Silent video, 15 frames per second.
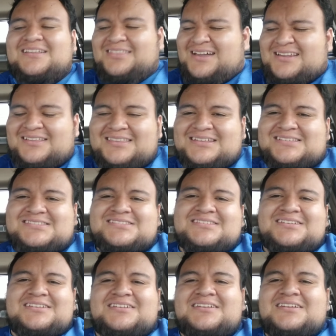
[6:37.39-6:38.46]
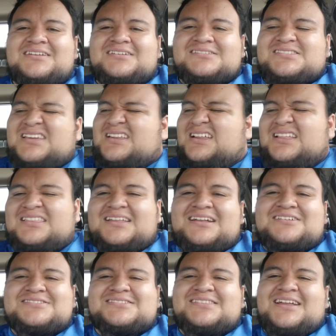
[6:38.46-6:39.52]
Not on this. Said anything
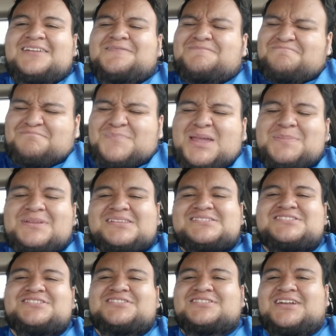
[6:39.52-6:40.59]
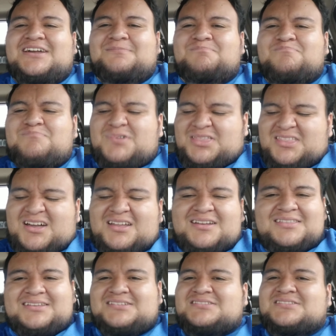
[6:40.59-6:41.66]
else in life, maybe listen to your dad, but not on
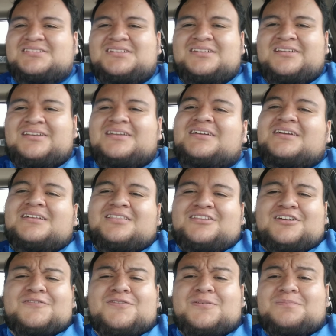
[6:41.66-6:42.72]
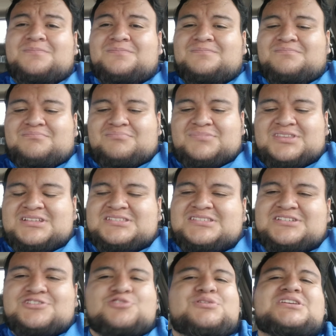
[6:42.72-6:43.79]
this. Learn from this
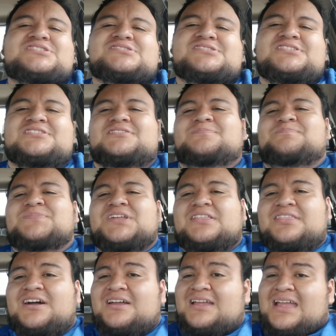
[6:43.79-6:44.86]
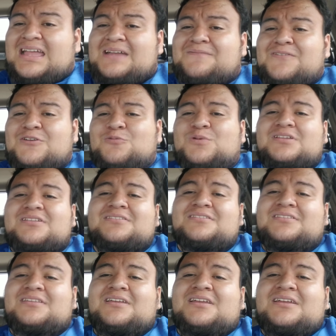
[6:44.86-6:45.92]
situation here that not
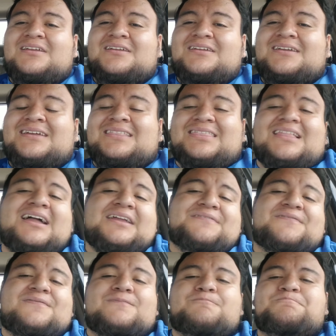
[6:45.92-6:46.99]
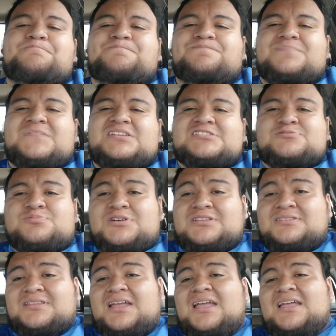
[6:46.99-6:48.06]
everyone in life is what
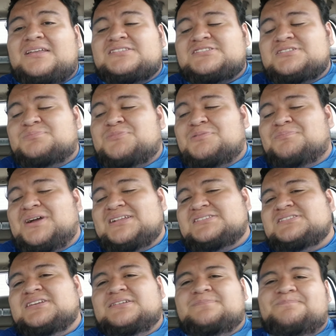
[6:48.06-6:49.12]
someone might say.